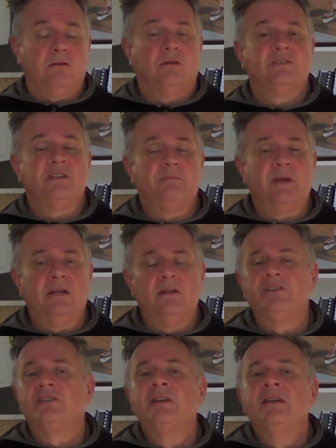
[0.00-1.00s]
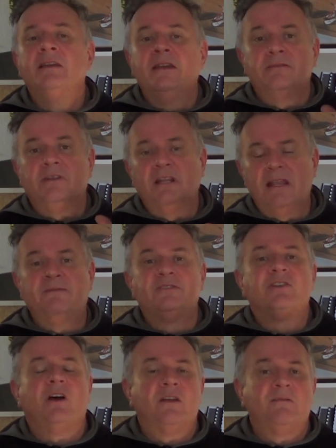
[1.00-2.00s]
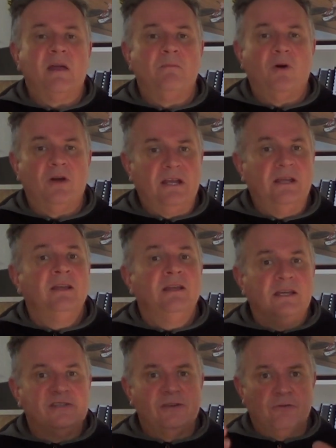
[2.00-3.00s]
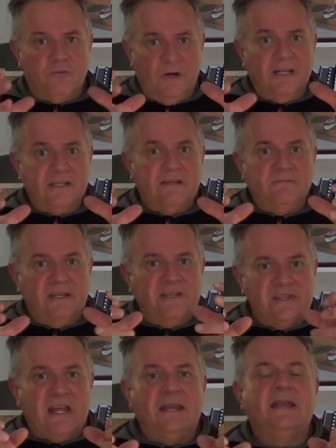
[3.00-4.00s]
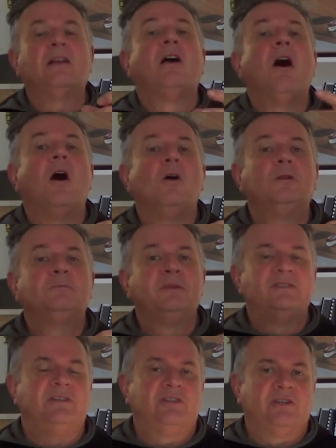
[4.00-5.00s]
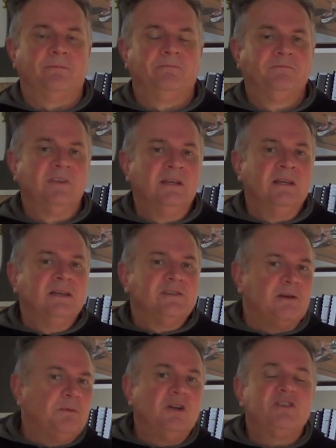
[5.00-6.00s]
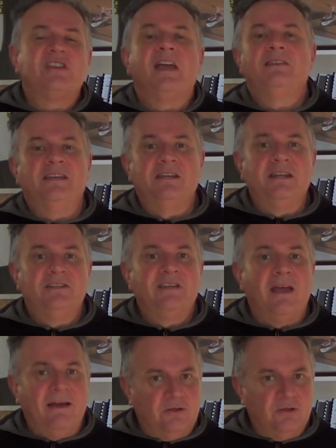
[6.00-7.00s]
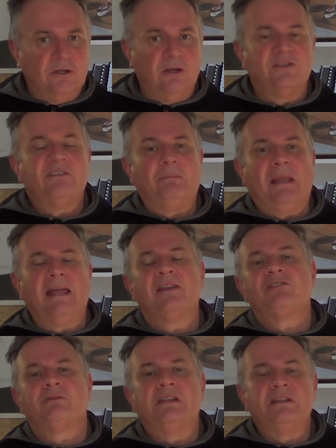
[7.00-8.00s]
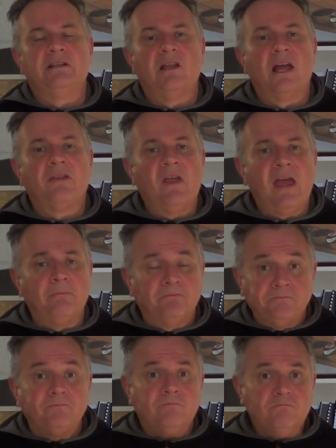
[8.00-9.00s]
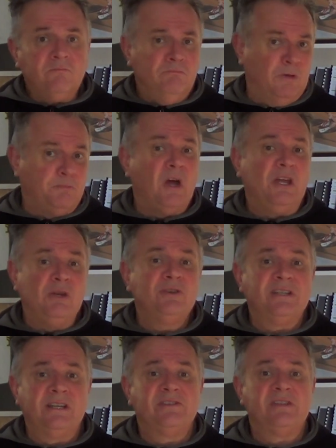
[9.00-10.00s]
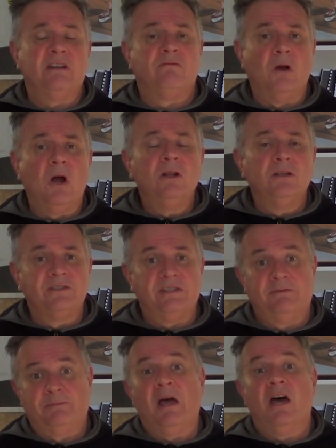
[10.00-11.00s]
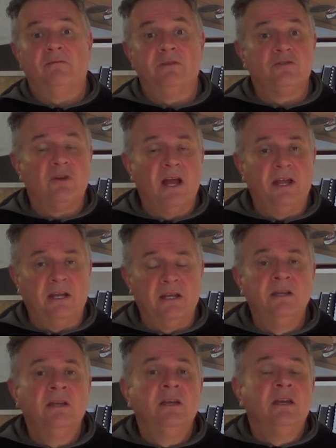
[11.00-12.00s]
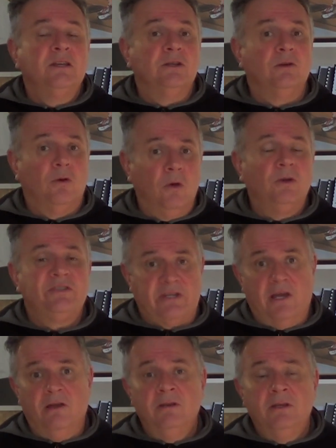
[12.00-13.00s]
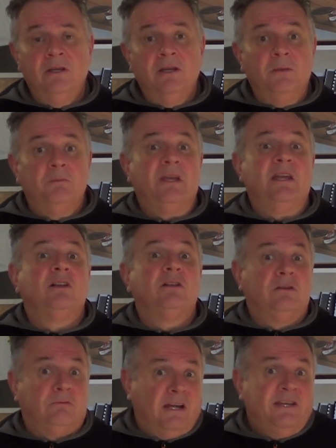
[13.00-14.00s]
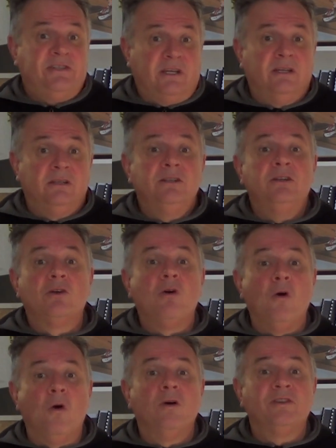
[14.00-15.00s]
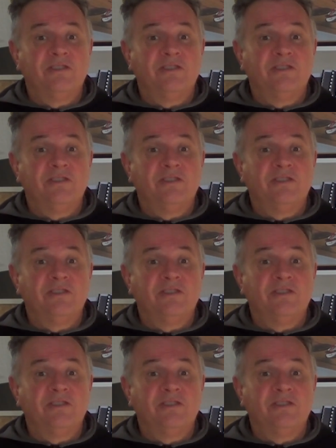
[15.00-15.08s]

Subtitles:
onto the pedals, the left side of our body is in a relatively static hold position. So we're not saying that you need to go out and do lots of planks or anything like that, but by using a set of rollers as part of your training, you'll also be increasing your core